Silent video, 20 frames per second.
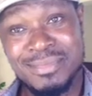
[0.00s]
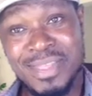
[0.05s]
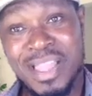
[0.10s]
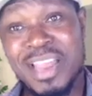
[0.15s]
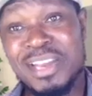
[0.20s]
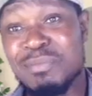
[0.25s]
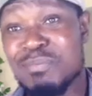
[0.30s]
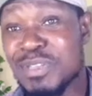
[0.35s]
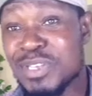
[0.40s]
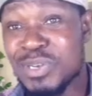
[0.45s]

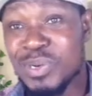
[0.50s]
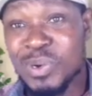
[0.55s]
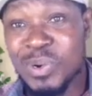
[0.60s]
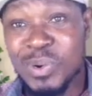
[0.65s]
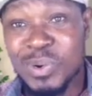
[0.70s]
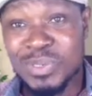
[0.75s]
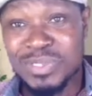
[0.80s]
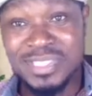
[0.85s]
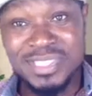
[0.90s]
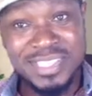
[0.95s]
And
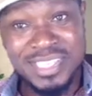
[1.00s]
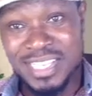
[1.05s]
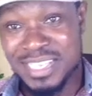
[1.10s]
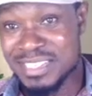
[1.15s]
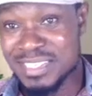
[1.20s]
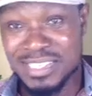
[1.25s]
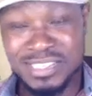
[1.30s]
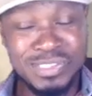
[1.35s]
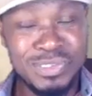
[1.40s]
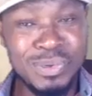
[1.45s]
because sex
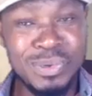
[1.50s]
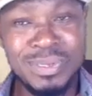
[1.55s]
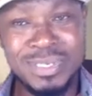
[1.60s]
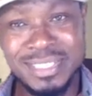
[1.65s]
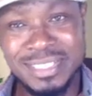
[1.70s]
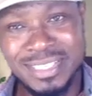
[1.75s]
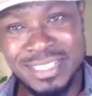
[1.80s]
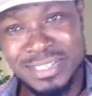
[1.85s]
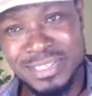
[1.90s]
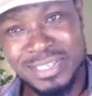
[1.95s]
is the only
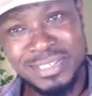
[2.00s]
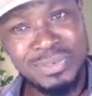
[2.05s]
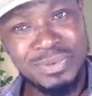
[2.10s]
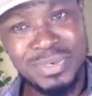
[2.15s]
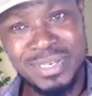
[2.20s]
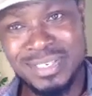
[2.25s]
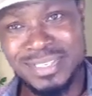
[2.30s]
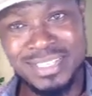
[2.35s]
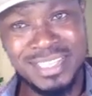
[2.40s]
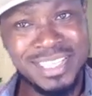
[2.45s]
thing that you
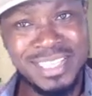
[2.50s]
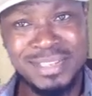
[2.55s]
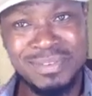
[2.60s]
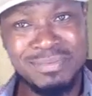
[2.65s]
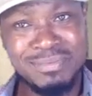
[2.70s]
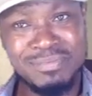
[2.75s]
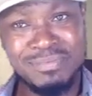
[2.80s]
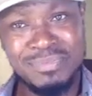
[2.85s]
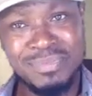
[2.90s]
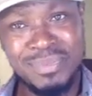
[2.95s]
can give,
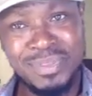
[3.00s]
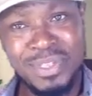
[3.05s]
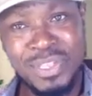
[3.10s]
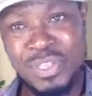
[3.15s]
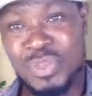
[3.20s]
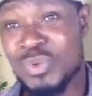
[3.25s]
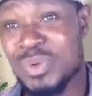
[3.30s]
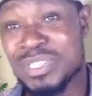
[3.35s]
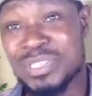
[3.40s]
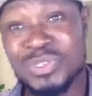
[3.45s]

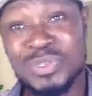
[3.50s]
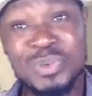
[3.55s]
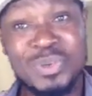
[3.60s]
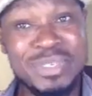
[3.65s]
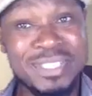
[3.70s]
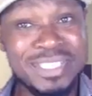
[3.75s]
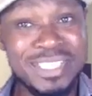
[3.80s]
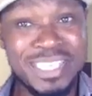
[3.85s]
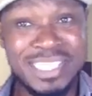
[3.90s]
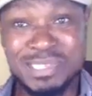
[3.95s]
you are so
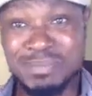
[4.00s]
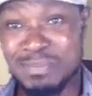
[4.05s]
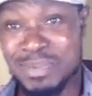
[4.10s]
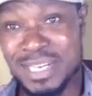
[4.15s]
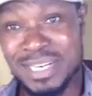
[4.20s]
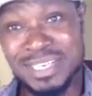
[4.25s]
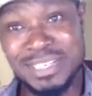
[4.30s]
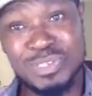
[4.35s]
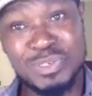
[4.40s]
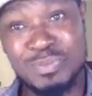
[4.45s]

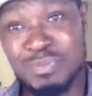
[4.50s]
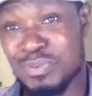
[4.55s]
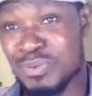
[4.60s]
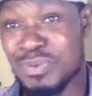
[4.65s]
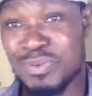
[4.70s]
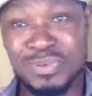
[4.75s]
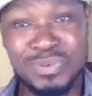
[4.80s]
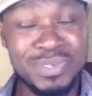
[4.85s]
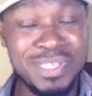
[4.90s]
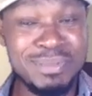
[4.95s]
desperate to
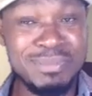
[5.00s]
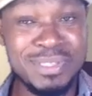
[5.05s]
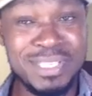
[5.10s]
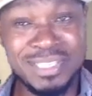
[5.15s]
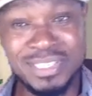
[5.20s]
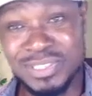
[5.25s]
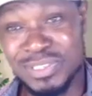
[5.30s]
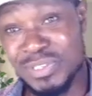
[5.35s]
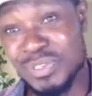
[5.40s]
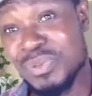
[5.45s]
prove to him
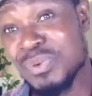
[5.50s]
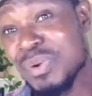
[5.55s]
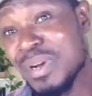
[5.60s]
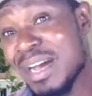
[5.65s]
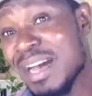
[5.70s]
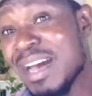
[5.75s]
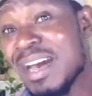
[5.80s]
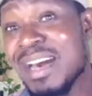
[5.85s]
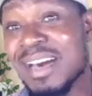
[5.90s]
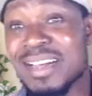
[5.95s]
that you
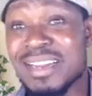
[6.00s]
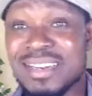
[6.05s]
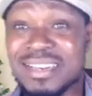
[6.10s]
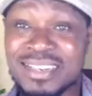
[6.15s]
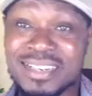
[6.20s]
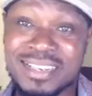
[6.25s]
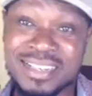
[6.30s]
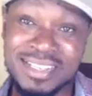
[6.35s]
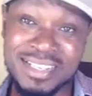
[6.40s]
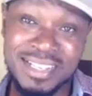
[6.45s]
are
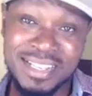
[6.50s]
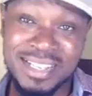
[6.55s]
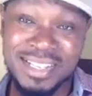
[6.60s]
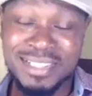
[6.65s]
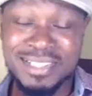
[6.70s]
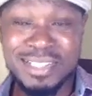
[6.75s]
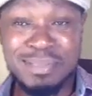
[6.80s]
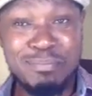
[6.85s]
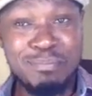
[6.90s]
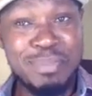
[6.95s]

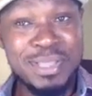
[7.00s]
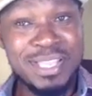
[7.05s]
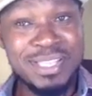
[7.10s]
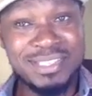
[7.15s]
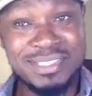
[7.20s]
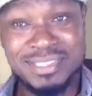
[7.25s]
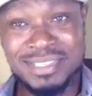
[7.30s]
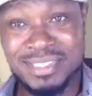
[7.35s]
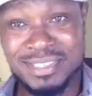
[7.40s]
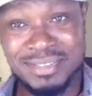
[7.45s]
the
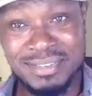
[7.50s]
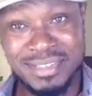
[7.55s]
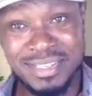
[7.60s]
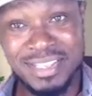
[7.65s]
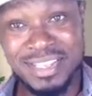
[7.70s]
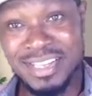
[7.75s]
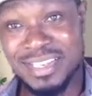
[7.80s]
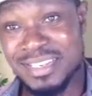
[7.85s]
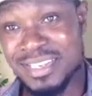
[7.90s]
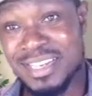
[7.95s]
best he
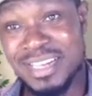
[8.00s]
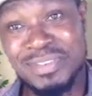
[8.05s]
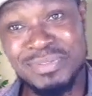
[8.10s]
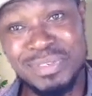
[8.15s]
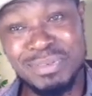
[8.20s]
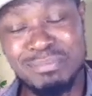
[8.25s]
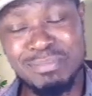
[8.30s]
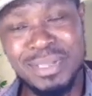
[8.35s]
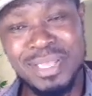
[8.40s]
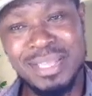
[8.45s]
can have
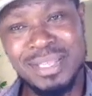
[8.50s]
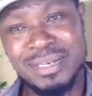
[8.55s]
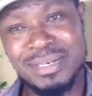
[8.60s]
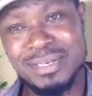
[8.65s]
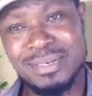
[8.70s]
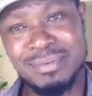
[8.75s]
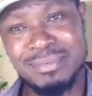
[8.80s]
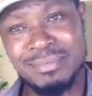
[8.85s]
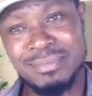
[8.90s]
in bed.